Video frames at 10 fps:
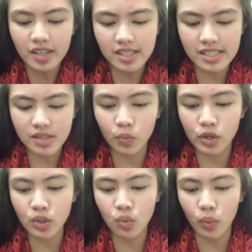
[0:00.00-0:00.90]
because
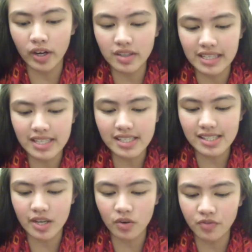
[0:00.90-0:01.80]
when you wear these
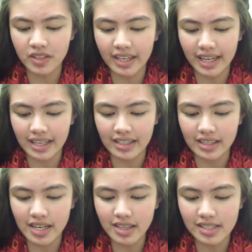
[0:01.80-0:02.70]
they don't feel like
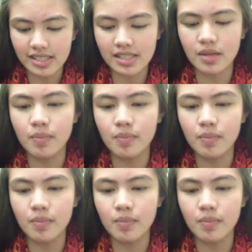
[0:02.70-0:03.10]
anything this is the